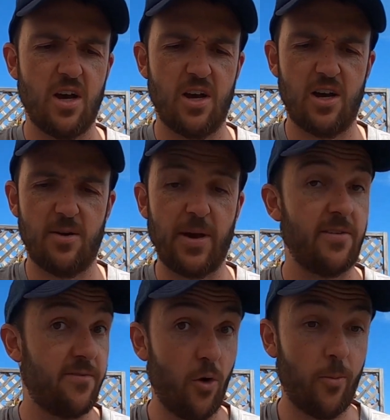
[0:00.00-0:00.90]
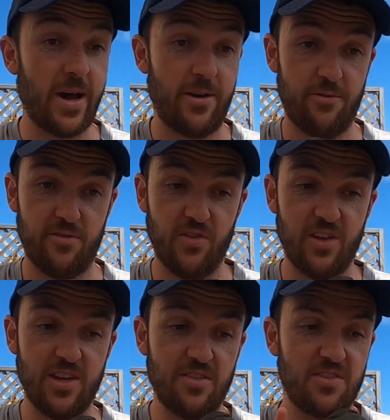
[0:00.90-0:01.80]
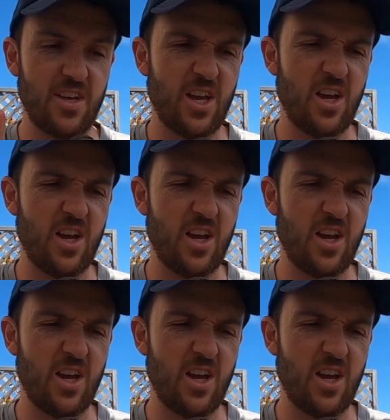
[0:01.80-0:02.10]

Paid £4 for these.